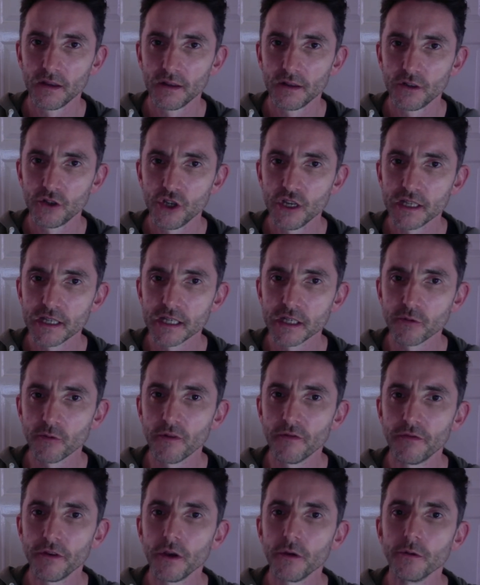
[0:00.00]
Jesus
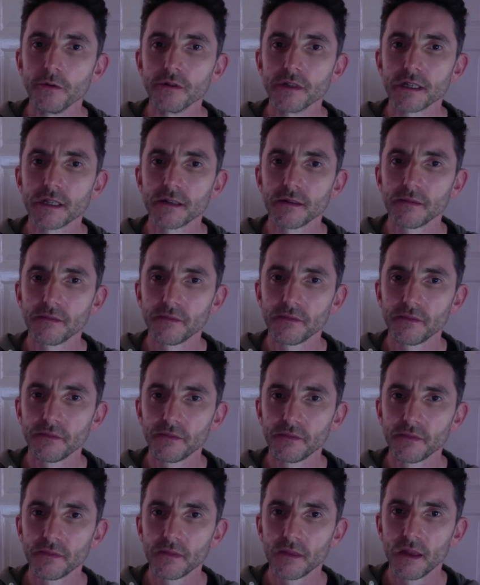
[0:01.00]
refused.
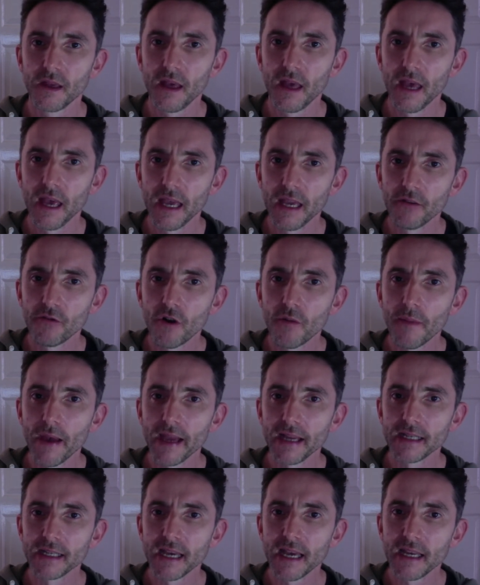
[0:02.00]
He
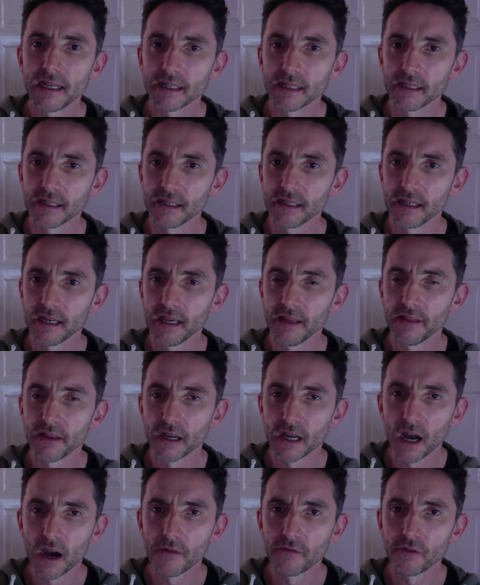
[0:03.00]
remained hidden in the
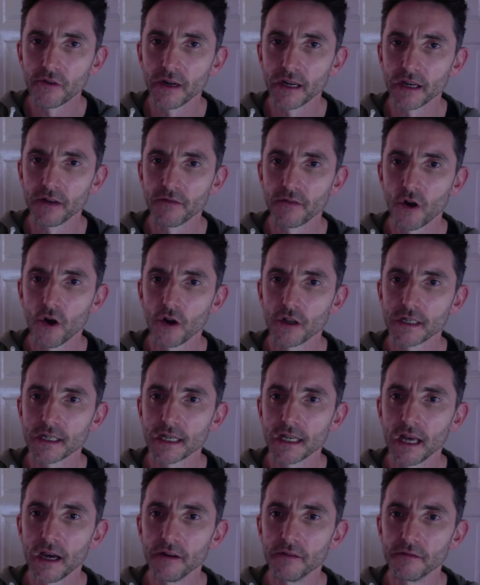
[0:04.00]
covering of God's
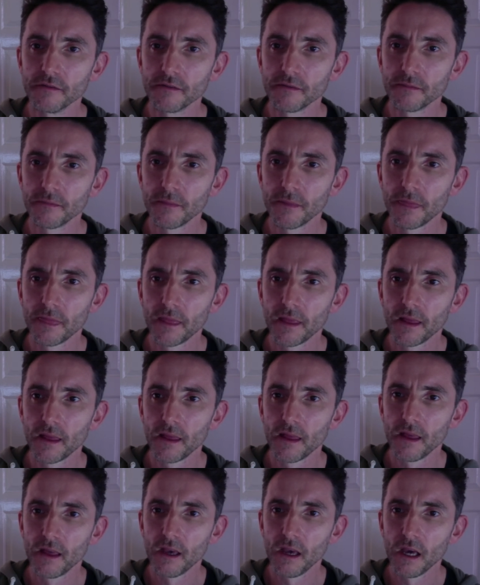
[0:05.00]
love.
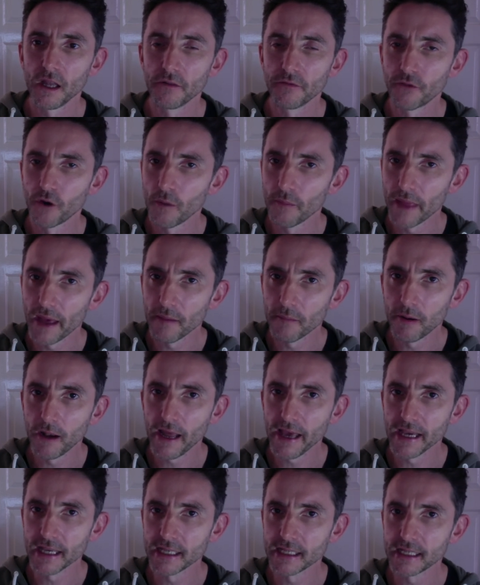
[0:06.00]
And from that
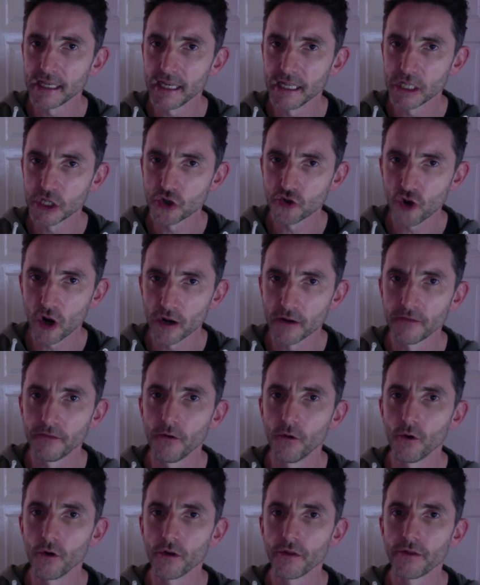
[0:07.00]
place he struck
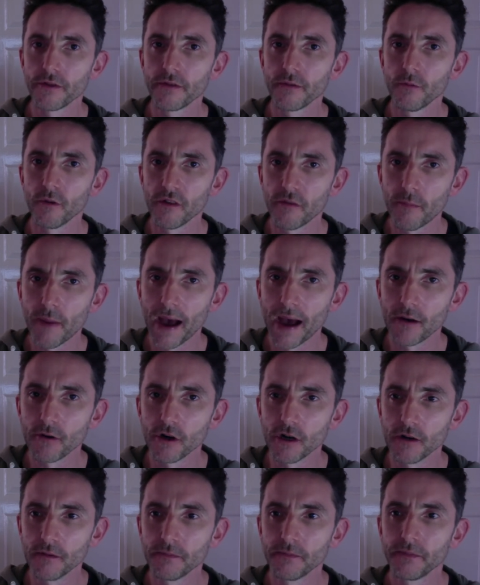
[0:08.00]
forth with
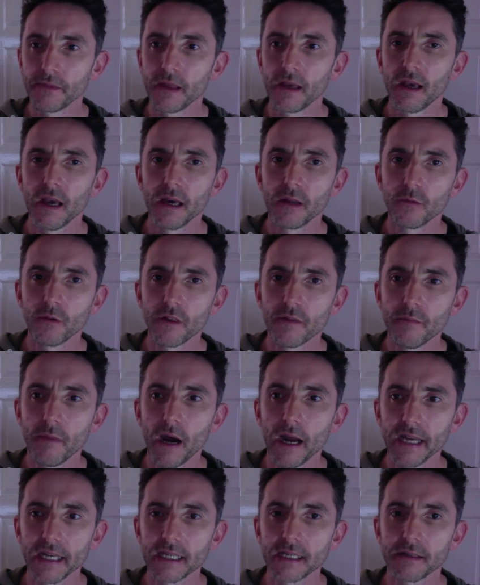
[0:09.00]
power and with
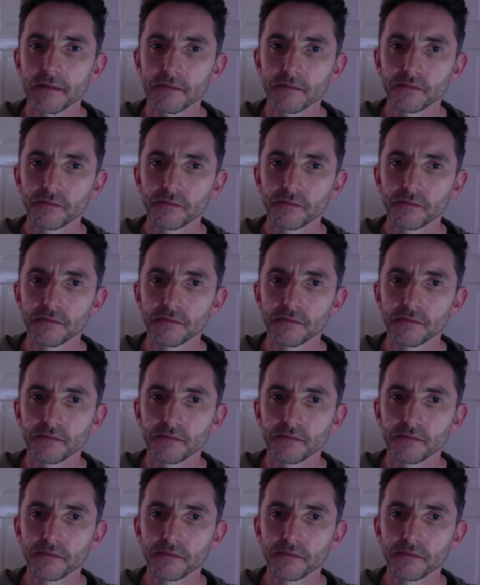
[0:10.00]
might.